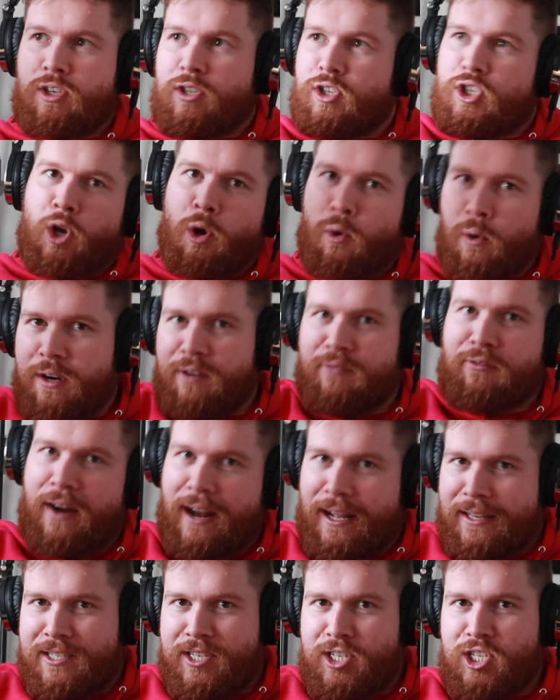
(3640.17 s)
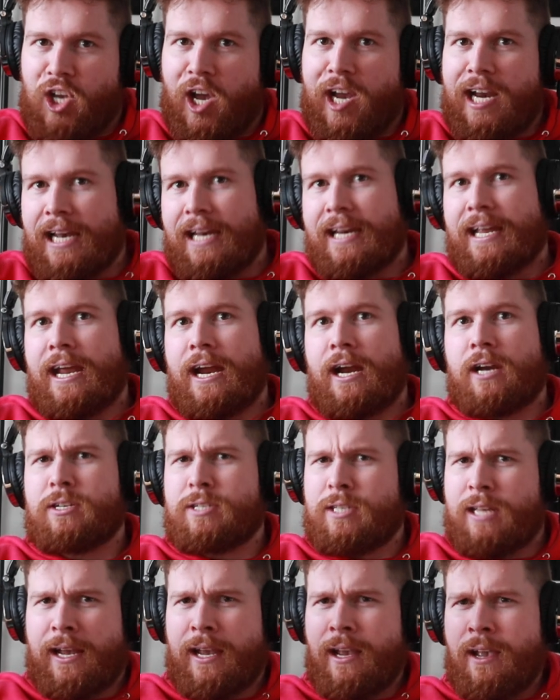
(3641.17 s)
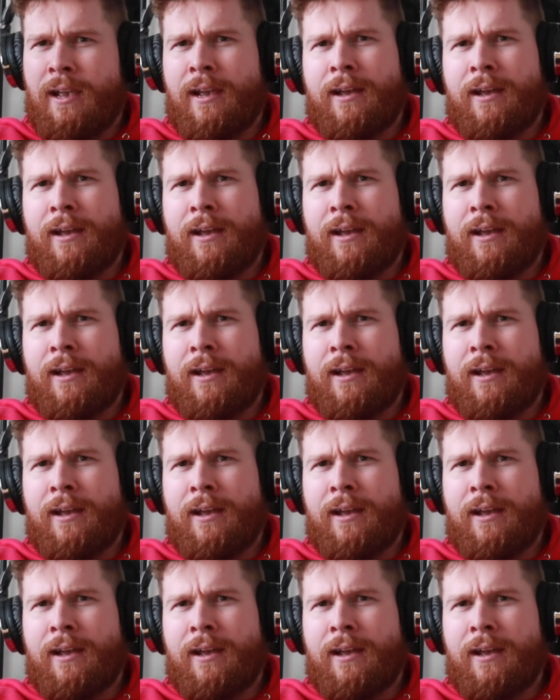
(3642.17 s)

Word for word: Tour de France cycling gear, just like